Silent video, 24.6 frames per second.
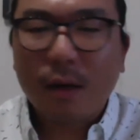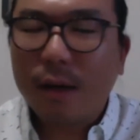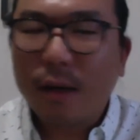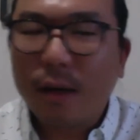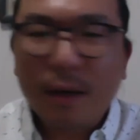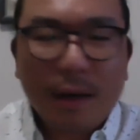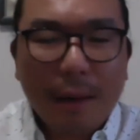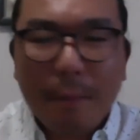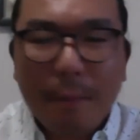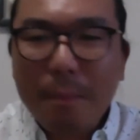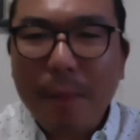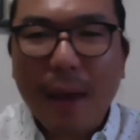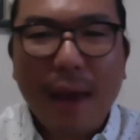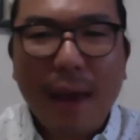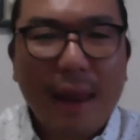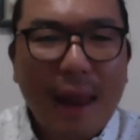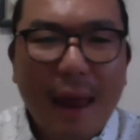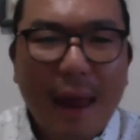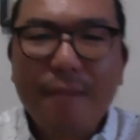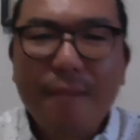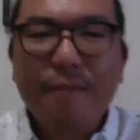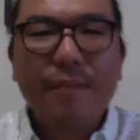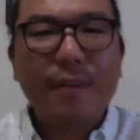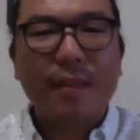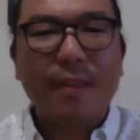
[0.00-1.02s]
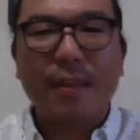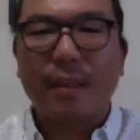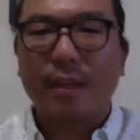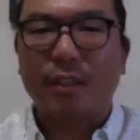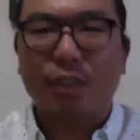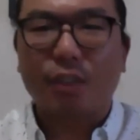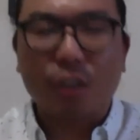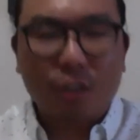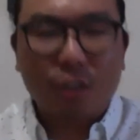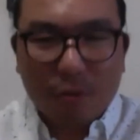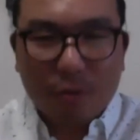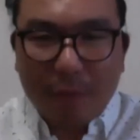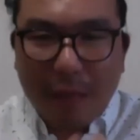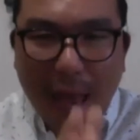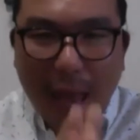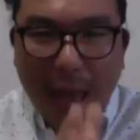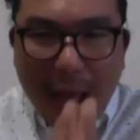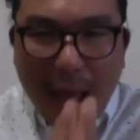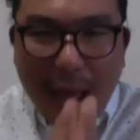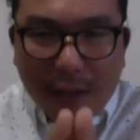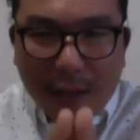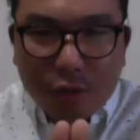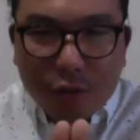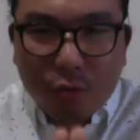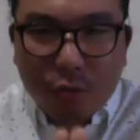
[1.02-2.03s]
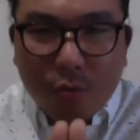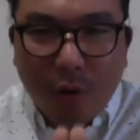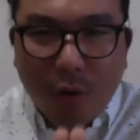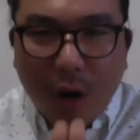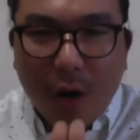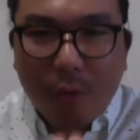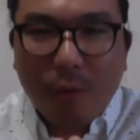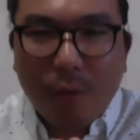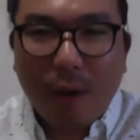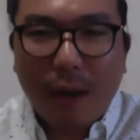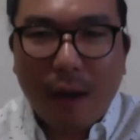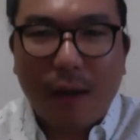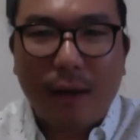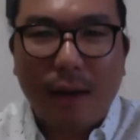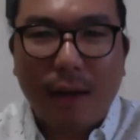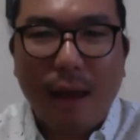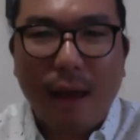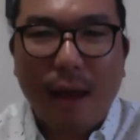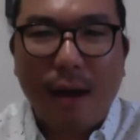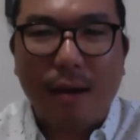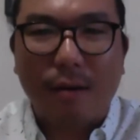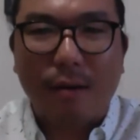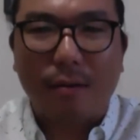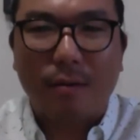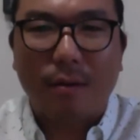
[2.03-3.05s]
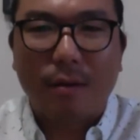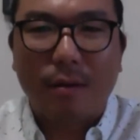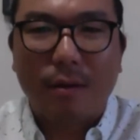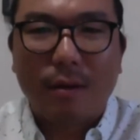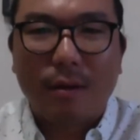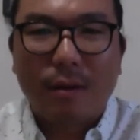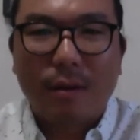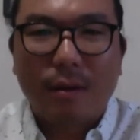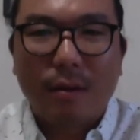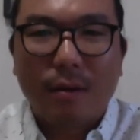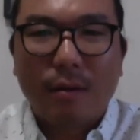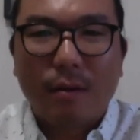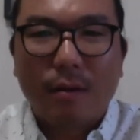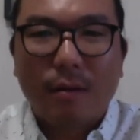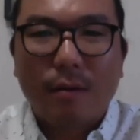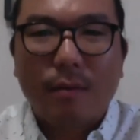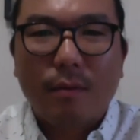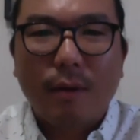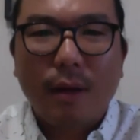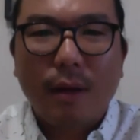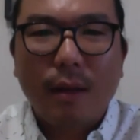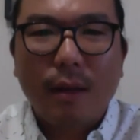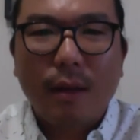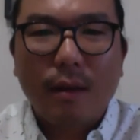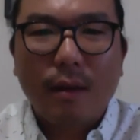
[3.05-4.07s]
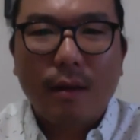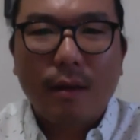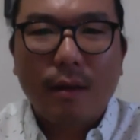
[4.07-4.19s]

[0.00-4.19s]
and bad, everything, just as you are right now, right?